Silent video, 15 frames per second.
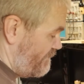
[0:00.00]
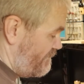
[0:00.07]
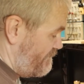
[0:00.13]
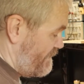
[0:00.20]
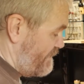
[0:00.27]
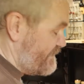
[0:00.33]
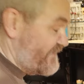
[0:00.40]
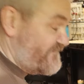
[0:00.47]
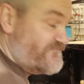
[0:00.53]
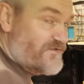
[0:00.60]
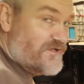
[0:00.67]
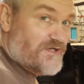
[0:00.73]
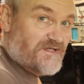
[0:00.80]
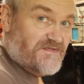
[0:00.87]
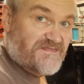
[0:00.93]
maybe a
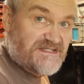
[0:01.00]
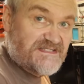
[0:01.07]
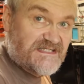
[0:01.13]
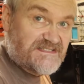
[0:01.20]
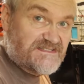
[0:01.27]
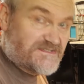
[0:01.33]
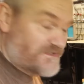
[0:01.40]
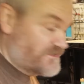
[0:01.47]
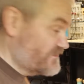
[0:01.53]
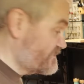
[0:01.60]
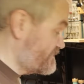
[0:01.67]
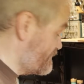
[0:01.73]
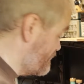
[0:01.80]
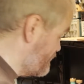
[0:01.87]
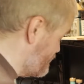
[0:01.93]
third of the distance.
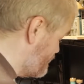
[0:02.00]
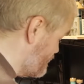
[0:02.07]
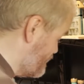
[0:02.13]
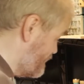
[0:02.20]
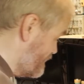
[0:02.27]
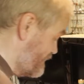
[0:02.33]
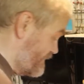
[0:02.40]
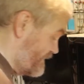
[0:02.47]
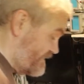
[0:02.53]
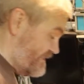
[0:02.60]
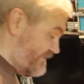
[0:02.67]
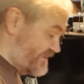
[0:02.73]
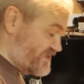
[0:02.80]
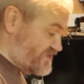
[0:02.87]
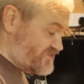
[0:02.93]

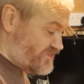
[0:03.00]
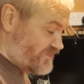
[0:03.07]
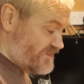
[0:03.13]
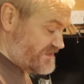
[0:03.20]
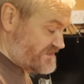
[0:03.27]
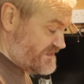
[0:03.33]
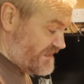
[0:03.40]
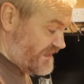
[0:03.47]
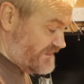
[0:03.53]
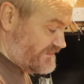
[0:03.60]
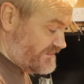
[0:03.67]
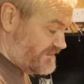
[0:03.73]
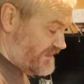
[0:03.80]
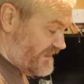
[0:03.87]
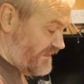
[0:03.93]
Then when you screw it in,
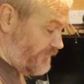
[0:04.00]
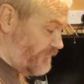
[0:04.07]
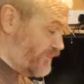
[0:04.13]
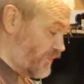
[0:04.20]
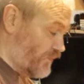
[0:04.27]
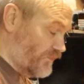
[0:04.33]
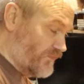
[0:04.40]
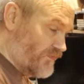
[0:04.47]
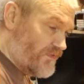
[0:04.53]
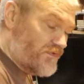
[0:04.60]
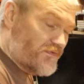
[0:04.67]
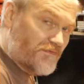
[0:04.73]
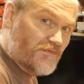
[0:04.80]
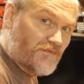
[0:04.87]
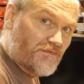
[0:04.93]
it'll pull
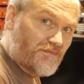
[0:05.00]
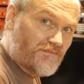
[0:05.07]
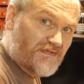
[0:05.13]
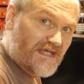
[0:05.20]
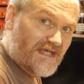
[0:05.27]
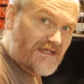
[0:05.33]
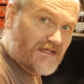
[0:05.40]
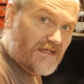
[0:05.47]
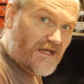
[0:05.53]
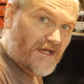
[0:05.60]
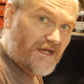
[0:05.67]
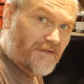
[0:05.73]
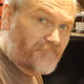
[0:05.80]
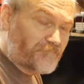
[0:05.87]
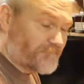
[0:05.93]

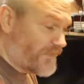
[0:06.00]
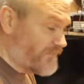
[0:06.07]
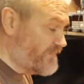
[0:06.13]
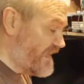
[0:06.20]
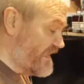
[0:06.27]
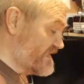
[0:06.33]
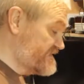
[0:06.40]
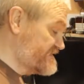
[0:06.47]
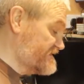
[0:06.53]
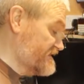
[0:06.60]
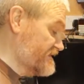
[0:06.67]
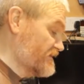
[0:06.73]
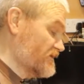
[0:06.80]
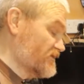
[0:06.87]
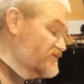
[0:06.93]
the base
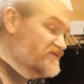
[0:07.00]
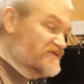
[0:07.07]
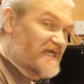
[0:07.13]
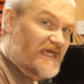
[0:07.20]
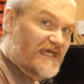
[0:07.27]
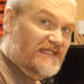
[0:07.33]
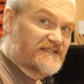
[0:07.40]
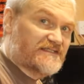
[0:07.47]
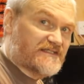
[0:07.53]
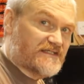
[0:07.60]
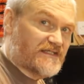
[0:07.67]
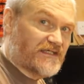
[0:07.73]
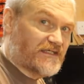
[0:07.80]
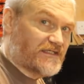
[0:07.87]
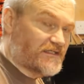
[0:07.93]
into
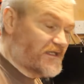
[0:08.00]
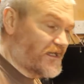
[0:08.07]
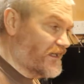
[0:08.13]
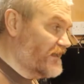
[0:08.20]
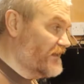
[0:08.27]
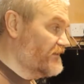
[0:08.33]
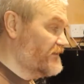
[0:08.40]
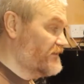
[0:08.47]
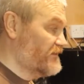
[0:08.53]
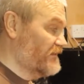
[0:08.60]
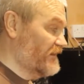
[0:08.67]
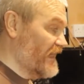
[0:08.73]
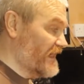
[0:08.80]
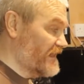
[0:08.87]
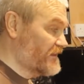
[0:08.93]
the
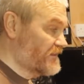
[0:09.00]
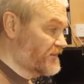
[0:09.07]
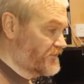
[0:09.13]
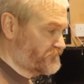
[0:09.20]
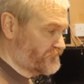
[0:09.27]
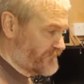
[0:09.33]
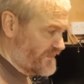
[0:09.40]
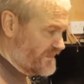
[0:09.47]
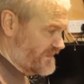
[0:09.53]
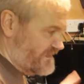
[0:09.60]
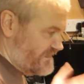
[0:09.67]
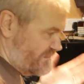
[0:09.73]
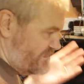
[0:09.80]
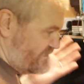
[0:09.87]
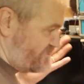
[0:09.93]
leg.
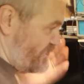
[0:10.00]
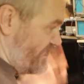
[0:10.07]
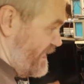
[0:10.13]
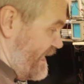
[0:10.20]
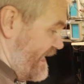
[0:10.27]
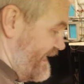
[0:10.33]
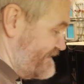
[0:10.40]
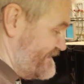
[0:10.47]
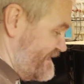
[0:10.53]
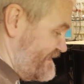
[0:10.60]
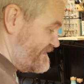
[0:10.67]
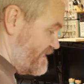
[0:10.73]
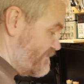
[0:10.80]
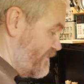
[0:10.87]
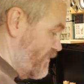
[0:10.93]
So as it
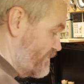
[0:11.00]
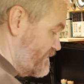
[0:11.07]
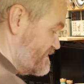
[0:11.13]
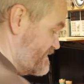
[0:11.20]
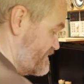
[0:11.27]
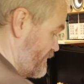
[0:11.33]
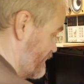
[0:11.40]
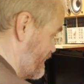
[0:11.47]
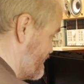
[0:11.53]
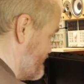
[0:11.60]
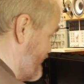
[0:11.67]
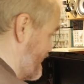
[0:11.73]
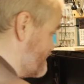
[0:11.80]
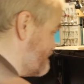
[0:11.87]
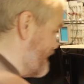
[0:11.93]
at the moment, it's only
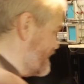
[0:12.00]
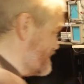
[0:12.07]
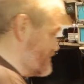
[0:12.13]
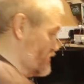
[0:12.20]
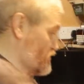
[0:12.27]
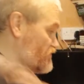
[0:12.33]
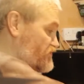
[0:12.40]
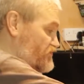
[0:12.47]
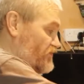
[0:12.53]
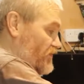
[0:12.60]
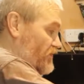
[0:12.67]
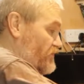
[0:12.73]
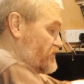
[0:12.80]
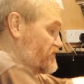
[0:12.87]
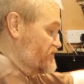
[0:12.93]
attached by 2
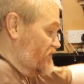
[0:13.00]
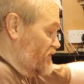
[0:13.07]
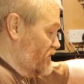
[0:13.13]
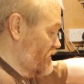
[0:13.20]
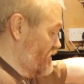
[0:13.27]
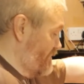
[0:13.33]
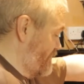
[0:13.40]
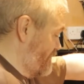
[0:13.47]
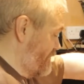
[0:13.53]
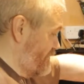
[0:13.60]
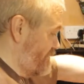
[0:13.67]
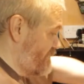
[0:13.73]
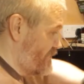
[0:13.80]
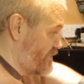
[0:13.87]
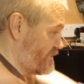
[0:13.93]
screws,
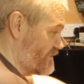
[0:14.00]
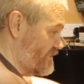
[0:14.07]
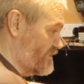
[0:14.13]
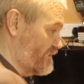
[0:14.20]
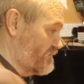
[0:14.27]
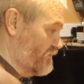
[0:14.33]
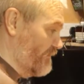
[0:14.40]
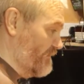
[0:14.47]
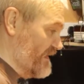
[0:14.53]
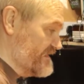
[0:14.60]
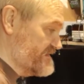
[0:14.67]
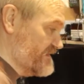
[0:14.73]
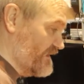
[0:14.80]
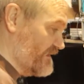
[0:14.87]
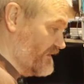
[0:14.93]
but
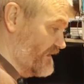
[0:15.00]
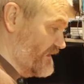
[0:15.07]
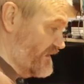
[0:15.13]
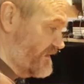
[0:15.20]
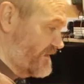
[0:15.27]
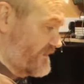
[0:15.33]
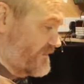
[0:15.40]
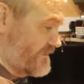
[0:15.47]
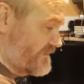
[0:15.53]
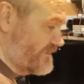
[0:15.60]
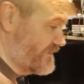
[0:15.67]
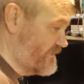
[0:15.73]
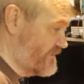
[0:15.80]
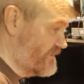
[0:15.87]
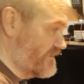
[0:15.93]
basically
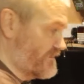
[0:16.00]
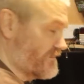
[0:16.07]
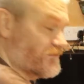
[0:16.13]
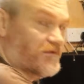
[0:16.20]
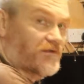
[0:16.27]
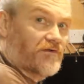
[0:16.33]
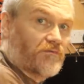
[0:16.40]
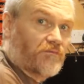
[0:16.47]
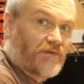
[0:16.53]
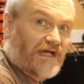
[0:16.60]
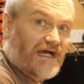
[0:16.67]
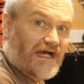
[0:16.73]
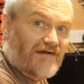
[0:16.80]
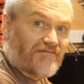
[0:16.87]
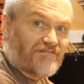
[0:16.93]
we
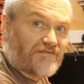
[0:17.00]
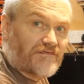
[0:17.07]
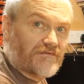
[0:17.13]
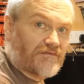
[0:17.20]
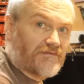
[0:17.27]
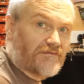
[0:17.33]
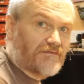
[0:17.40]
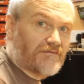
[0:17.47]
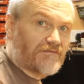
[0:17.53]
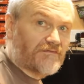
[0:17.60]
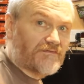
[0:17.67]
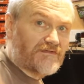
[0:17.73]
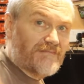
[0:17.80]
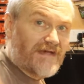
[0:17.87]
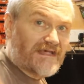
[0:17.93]
have
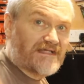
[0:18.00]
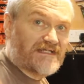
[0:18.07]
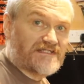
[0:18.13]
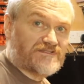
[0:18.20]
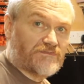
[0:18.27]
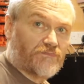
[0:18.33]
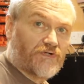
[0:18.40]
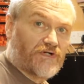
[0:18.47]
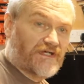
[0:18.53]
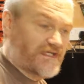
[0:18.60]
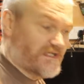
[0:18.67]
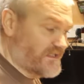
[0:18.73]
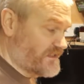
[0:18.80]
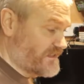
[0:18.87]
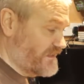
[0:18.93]
the mechanism
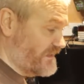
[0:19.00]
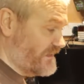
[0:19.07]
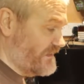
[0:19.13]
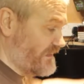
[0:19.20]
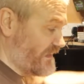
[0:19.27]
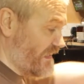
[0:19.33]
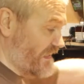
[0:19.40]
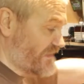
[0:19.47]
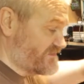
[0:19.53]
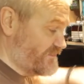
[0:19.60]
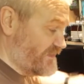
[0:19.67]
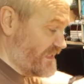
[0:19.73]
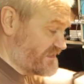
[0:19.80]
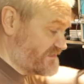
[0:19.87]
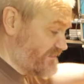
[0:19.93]
working as
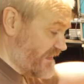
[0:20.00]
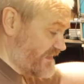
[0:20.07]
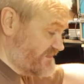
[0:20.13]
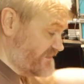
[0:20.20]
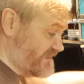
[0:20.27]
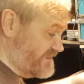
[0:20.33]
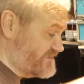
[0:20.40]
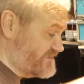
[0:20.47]
we expected it